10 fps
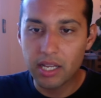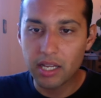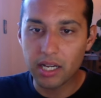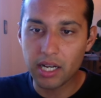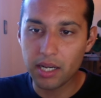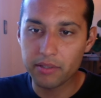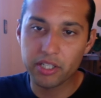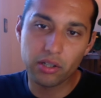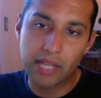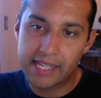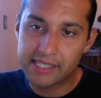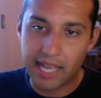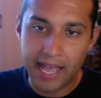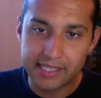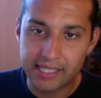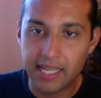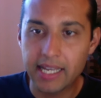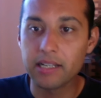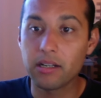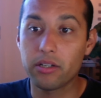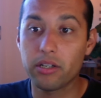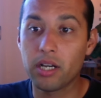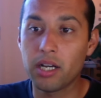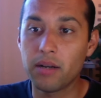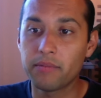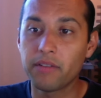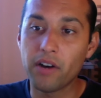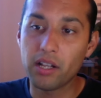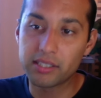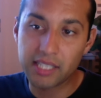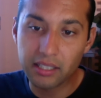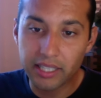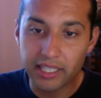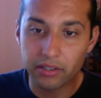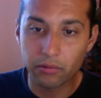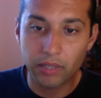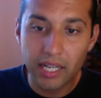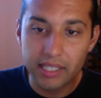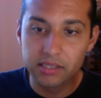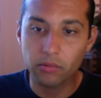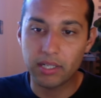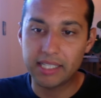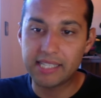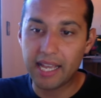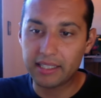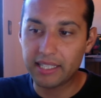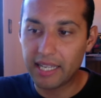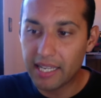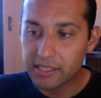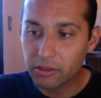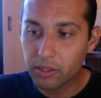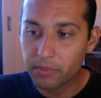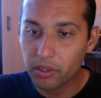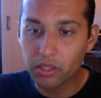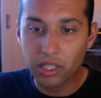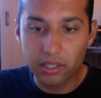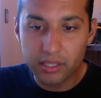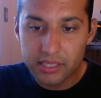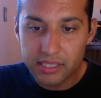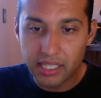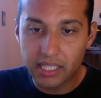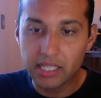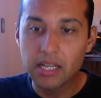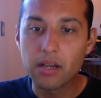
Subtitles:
As in the volatility and the risk. What exactly is cryptocurrency?